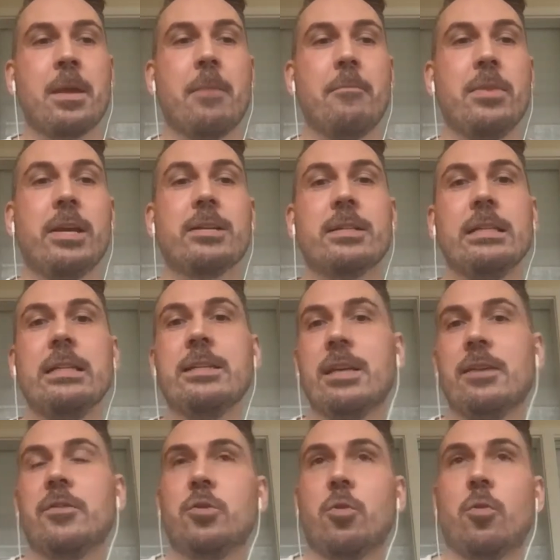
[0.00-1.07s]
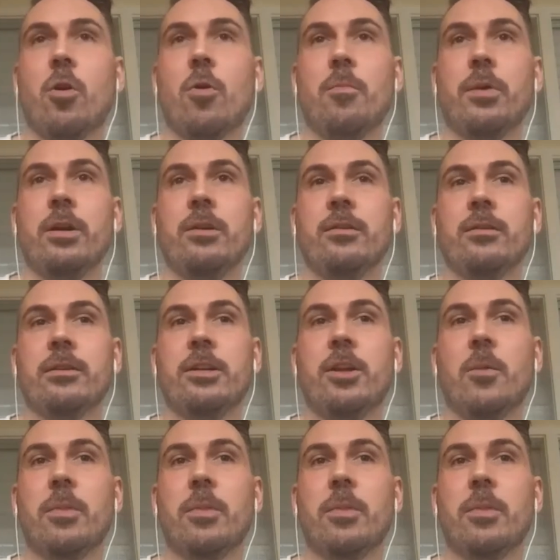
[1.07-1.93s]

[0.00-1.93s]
because I at least have the door open, you know,